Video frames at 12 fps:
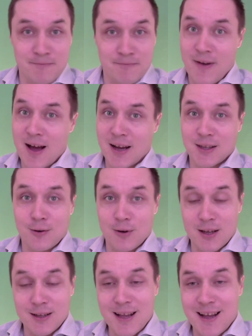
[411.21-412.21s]

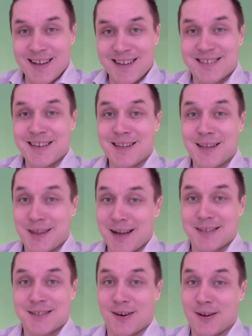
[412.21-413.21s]
factory. That's not a
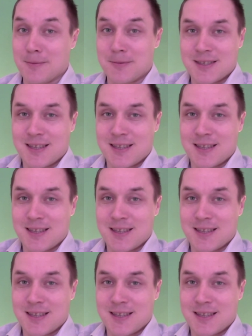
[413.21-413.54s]
textile. Yeah.